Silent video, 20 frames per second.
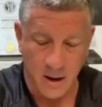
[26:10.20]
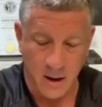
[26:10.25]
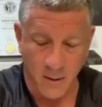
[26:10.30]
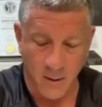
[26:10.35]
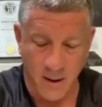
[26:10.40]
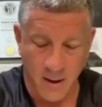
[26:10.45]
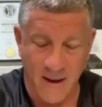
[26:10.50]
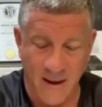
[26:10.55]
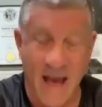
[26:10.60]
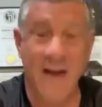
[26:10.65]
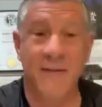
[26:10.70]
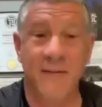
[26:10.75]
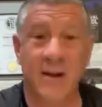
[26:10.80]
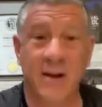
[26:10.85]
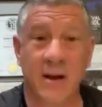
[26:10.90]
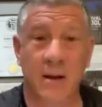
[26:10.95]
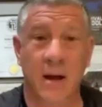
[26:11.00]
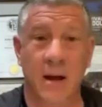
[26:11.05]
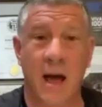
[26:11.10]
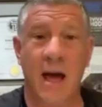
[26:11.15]
having,
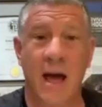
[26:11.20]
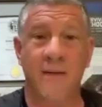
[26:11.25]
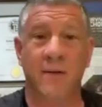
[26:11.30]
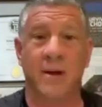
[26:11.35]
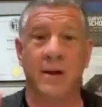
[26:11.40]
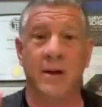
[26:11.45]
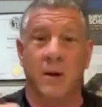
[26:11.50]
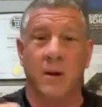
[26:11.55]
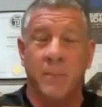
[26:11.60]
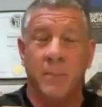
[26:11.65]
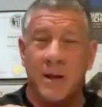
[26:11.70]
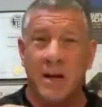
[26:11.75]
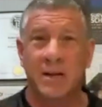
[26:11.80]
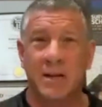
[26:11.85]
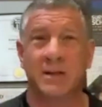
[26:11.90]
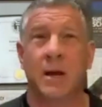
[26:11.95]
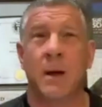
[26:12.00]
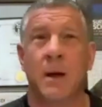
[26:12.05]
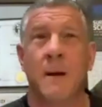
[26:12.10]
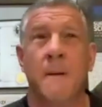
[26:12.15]
because,
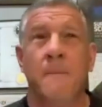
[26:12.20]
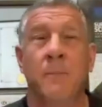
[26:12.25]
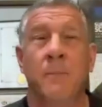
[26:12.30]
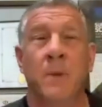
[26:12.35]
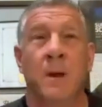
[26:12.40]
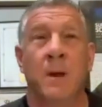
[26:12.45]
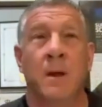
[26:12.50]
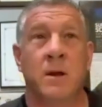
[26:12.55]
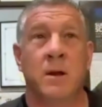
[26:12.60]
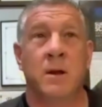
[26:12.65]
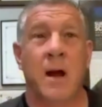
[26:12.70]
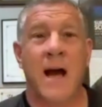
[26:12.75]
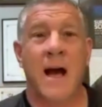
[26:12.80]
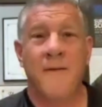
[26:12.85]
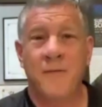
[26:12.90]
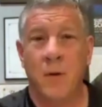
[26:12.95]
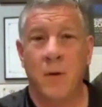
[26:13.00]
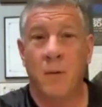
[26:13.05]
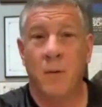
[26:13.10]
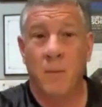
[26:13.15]
I
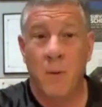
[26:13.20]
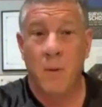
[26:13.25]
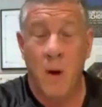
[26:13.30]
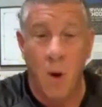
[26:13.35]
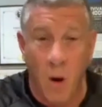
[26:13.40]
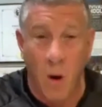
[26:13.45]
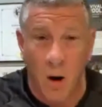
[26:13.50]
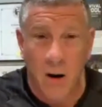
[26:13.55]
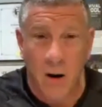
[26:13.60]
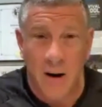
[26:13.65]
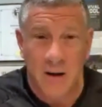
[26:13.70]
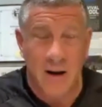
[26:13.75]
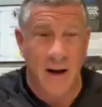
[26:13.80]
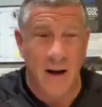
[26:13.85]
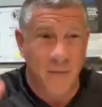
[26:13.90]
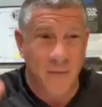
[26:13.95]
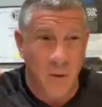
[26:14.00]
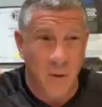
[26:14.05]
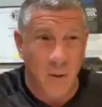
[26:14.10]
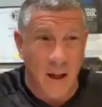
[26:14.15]

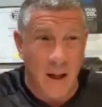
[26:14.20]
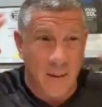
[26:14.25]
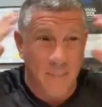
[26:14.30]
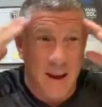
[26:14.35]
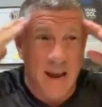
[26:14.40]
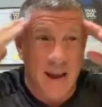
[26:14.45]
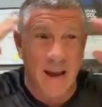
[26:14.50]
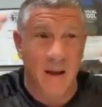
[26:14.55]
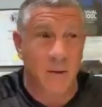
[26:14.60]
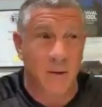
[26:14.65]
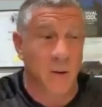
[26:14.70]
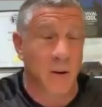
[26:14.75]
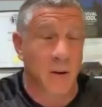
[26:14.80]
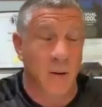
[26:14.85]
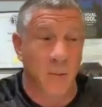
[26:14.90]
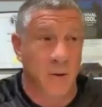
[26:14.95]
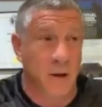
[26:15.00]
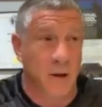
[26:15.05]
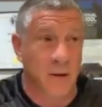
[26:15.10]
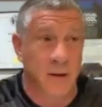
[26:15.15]
feel like, man,
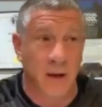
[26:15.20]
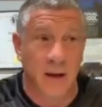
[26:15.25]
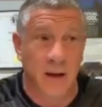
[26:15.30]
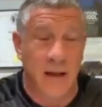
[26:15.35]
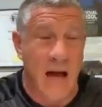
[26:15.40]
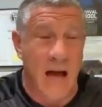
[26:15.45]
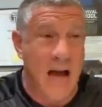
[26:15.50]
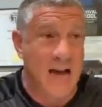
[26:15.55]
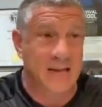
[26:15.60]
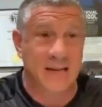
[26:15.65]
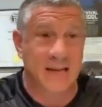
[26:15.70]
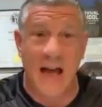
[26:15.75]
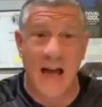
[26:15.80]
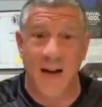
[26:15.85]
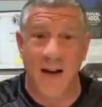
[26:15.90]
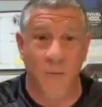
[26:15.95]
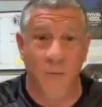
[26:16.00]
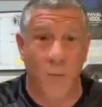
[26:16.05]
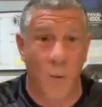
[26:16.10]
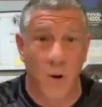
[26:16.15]
the guys that have
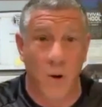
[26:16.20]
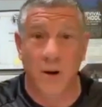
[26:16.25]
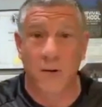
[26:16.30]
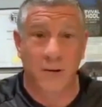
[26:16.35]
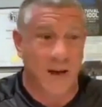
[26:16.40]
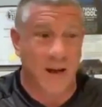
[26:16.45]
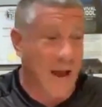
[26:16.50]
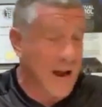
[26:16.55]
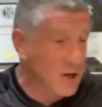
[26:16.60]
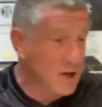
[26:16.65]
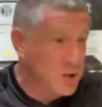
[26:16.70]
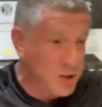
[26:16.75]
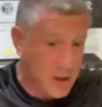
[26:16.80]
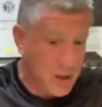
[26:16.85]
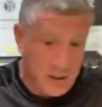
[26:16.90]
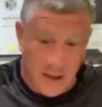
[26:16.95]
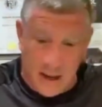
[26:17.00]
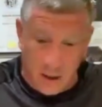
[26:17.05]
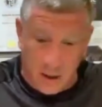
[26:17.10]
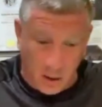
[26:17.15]
one location
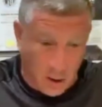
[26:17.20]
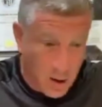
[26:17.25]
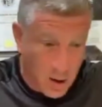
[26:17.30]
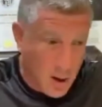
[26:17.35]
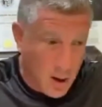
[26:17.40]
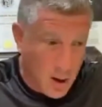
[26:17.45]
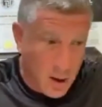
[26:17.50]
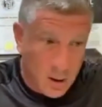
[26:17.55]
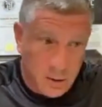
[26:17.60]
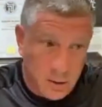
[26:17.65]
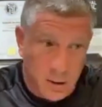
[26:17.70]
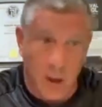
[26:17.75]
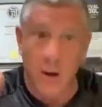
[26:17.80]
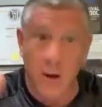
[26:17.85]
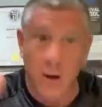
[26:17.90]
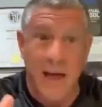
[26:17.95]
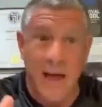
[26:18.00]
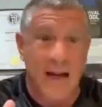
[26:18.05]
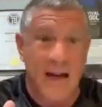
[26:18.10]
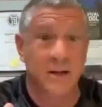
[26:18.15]
that are, dude,
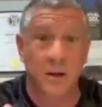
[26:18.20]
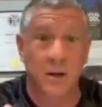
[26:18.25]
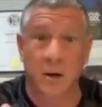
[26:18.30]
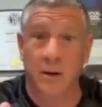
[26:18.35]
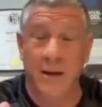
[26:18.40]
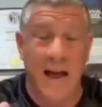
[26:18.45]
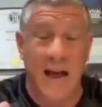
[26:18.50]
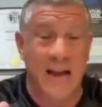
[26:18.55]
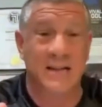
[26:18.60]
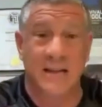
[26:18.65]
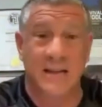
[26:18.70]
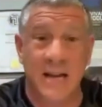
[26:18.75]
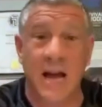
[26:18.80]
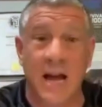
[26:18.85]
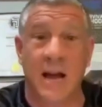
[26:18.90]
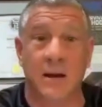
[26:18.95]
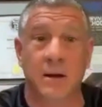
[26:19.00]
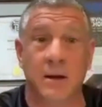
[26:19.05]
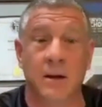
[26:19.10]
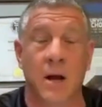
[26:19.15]
that's it.
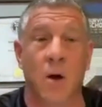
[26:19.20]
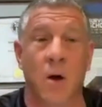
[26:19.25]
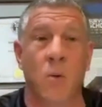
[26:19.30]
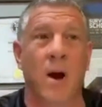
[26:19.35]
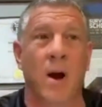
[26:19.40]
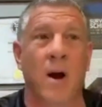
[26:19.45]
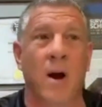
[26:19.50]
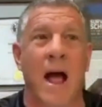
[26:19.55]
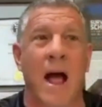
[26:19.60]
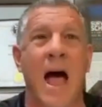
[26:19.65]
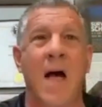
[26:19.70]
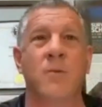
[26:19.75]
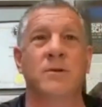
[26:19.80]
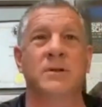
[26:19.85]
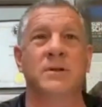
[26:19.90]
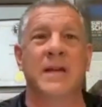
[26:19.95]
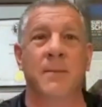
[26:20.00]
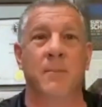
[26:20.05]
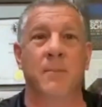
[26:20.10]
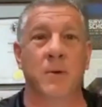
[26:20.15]
Where I was
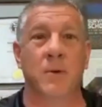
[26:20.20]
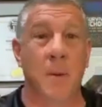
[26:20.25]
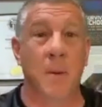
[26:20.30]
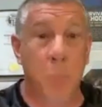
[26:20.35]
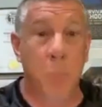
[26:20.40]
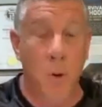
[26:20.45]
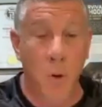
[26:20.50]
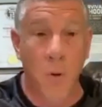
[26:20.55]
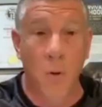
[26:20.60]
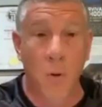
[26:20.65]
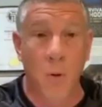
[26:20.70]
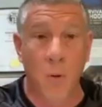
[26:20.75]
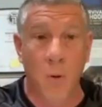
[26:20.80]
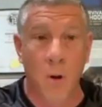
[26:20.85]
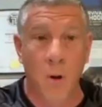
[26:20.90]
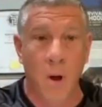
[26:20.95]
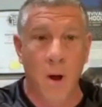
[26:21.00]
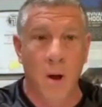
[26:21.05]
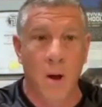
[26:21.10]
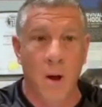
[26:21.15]
able to pull
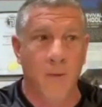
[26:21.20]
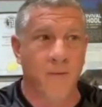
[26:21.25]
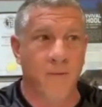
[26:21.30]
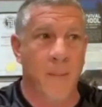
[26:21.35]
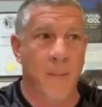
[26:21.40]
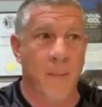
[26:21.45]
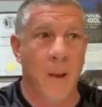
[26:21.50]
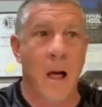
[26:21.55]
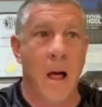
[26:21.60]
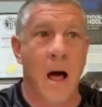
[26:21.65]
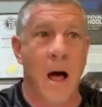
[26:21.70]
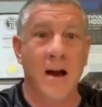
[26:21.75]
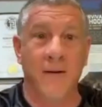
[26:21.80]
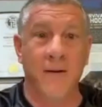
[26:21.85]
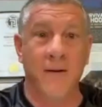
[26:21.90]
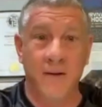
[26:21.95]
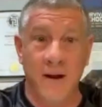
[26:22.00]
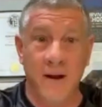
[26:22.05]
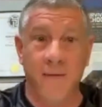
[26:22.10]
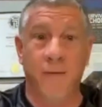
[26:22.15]
from a lot of
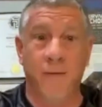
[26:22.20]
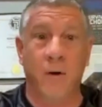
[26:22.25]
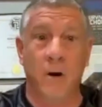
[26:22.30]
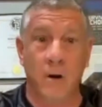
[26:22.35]
different